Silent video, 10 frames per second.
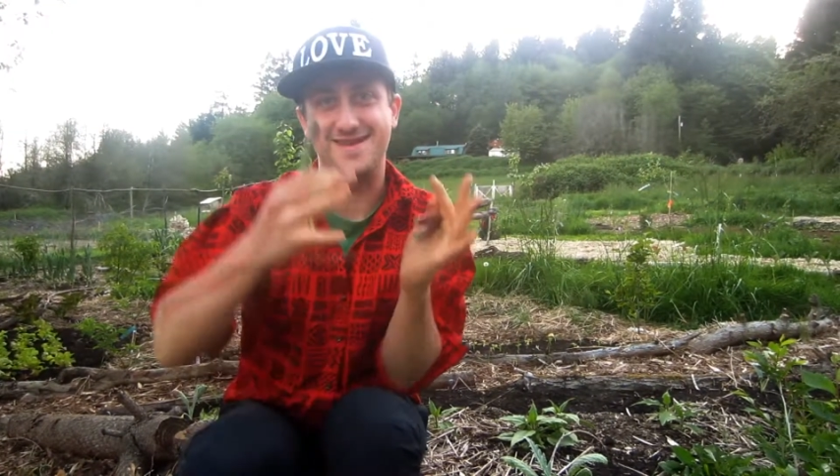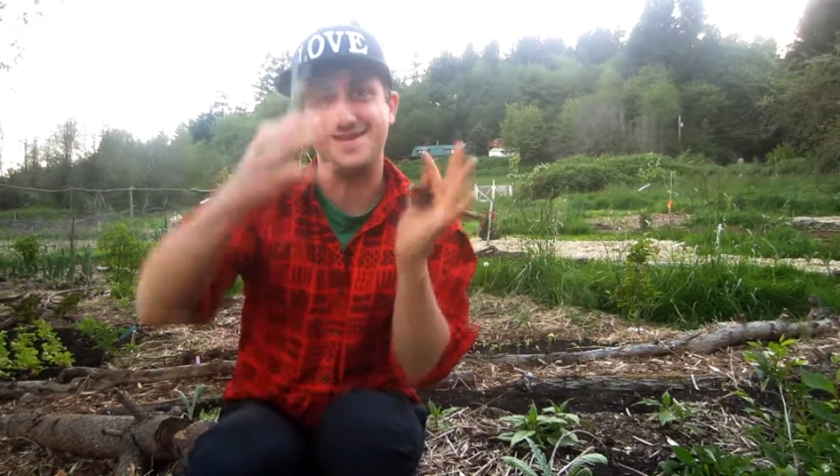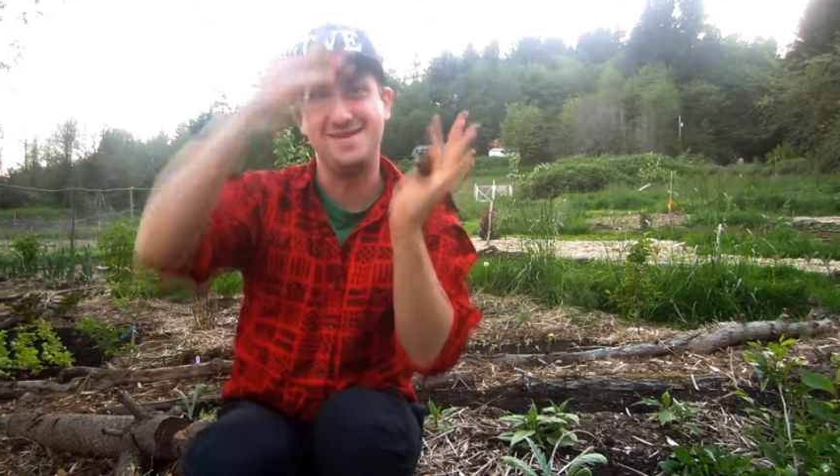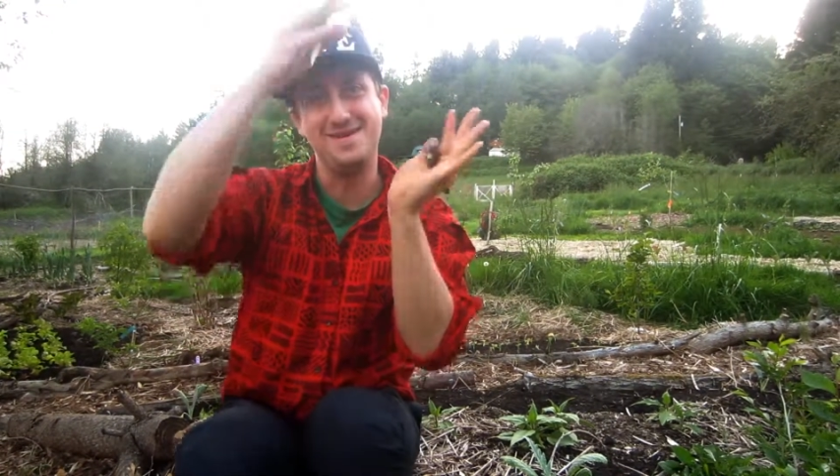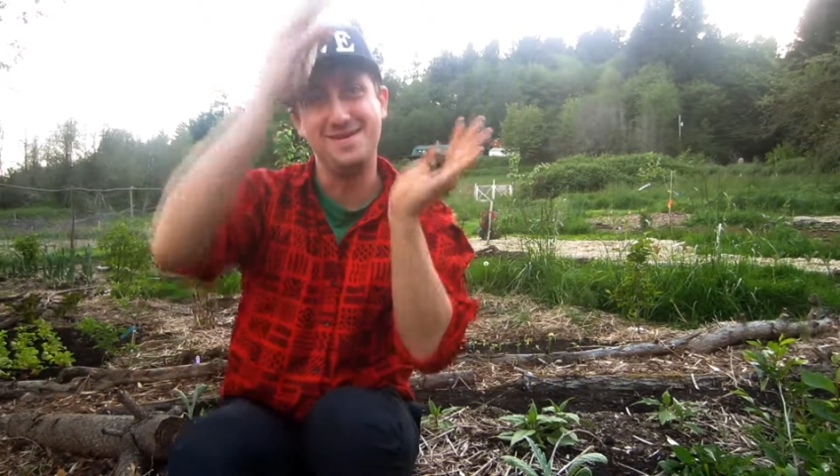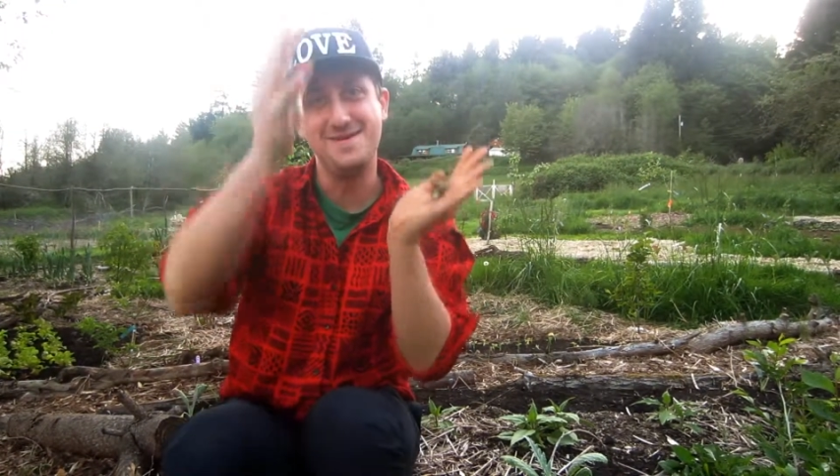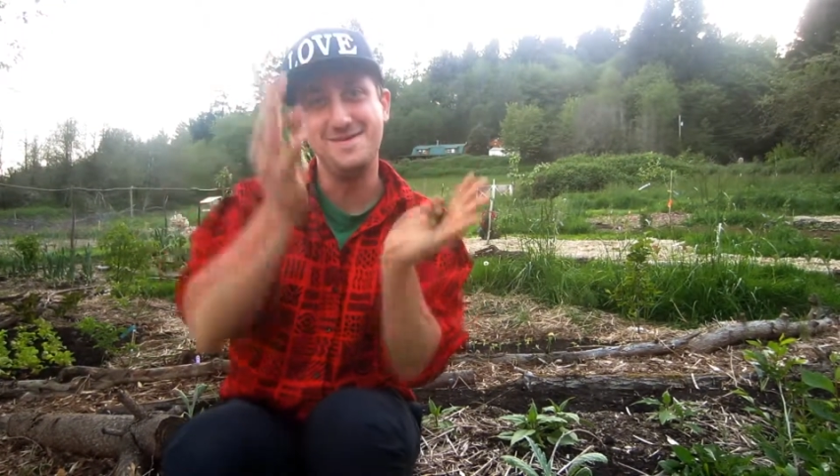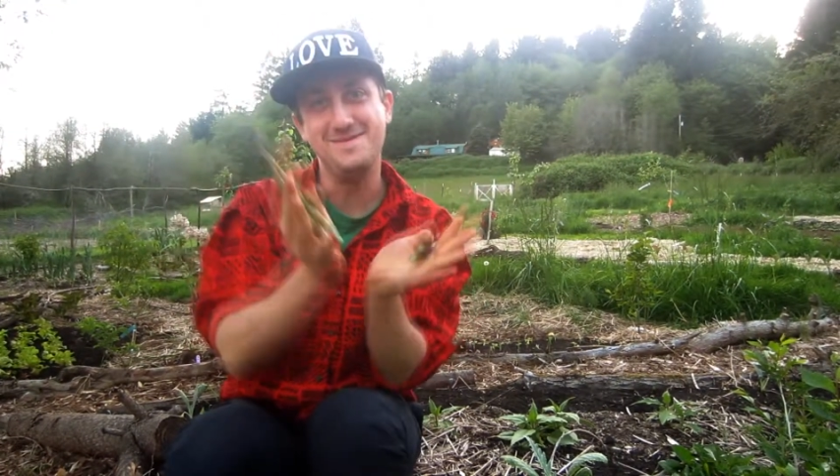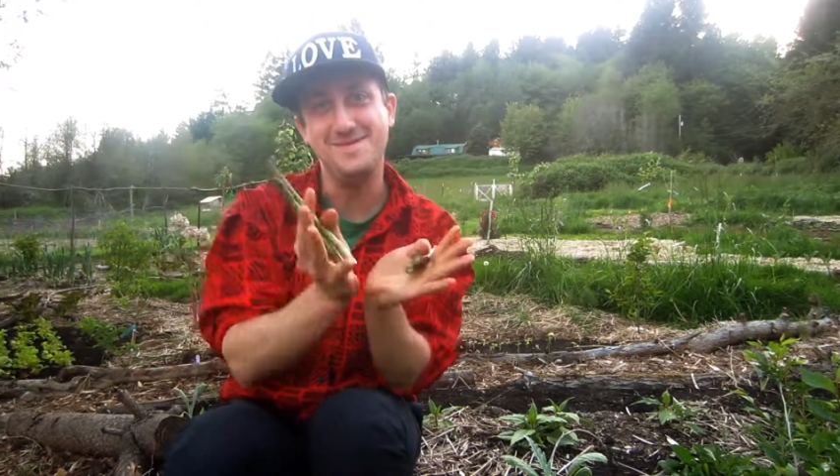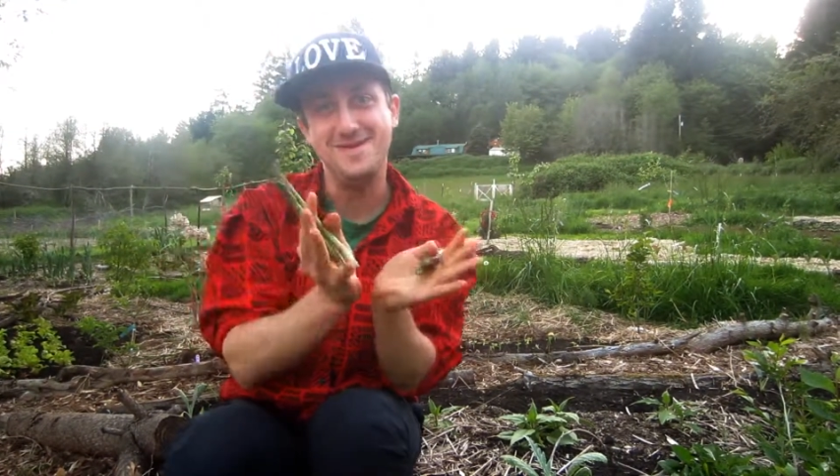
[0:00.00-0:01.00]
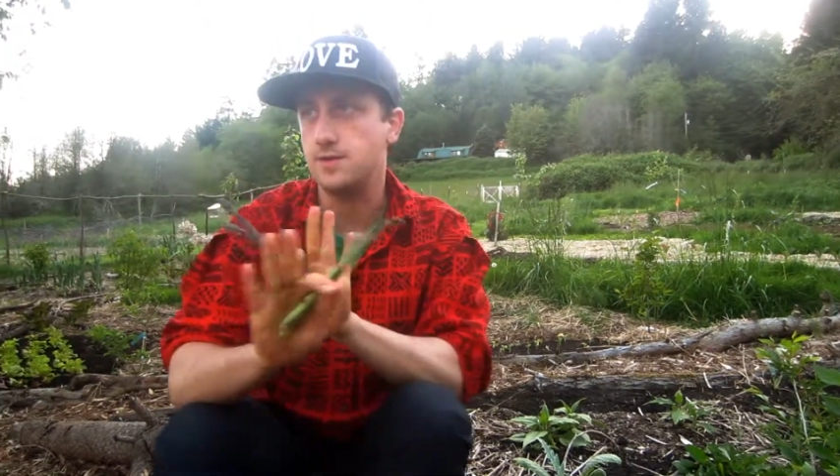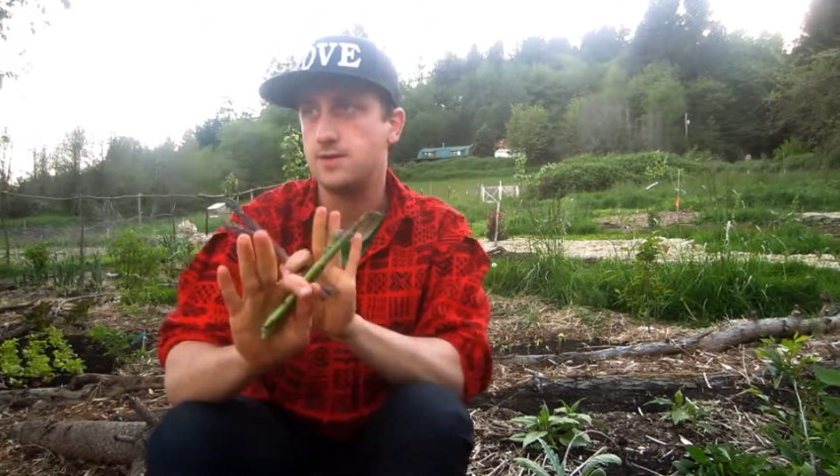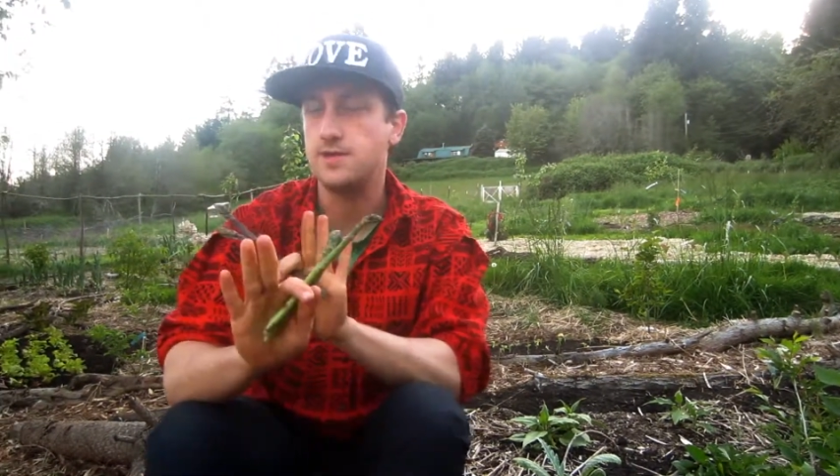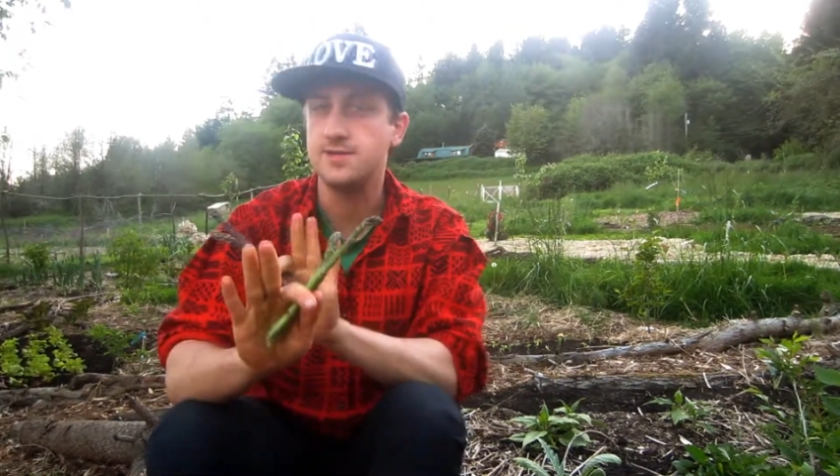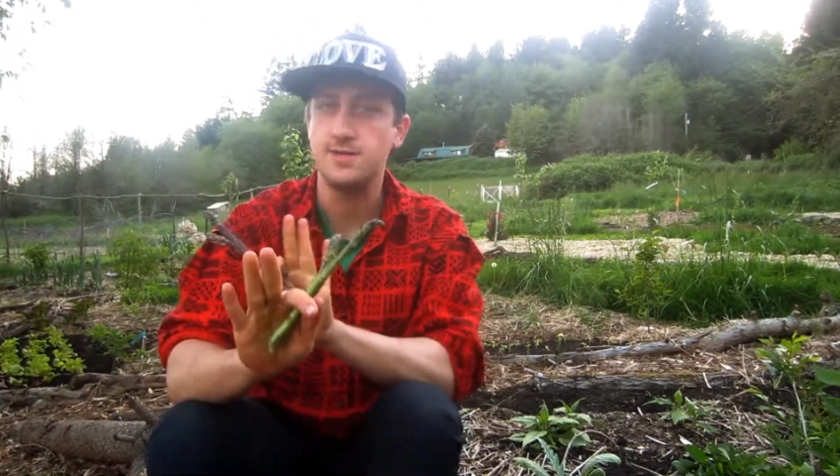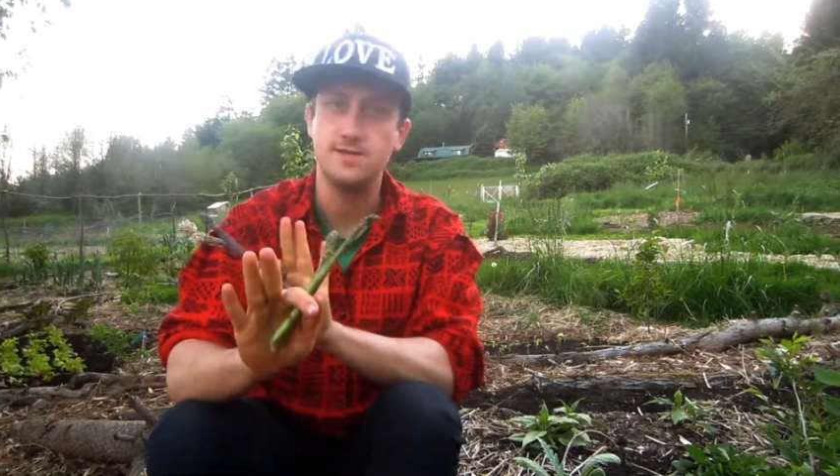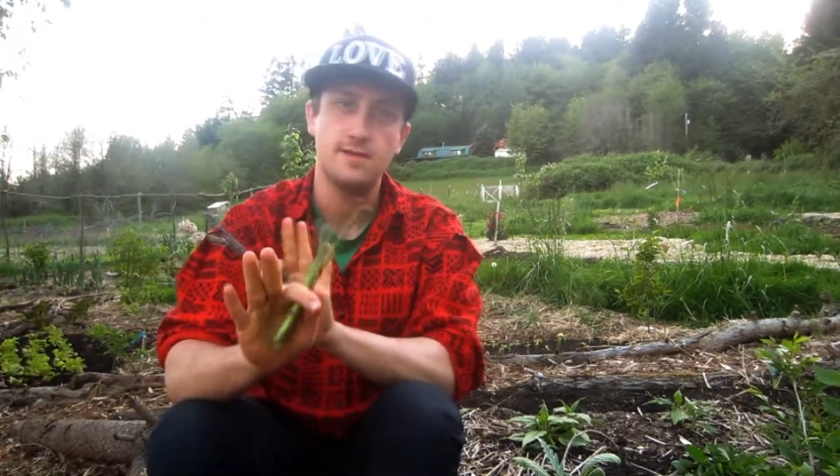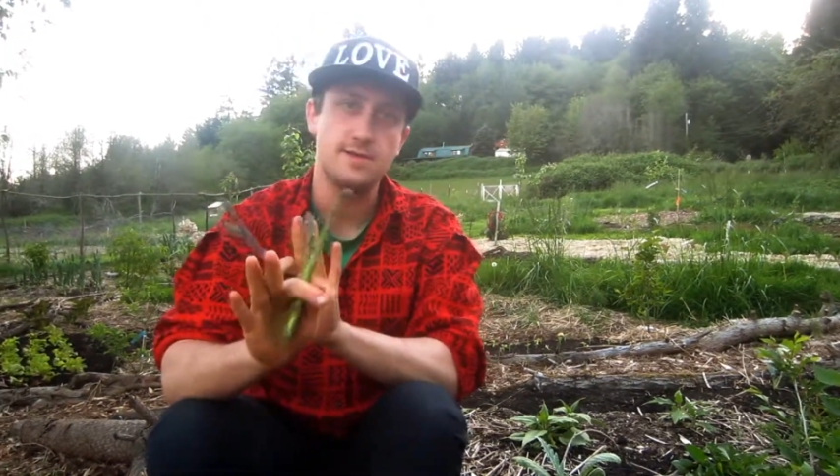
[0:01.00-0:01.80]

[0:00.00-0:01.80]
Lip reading: like, listen,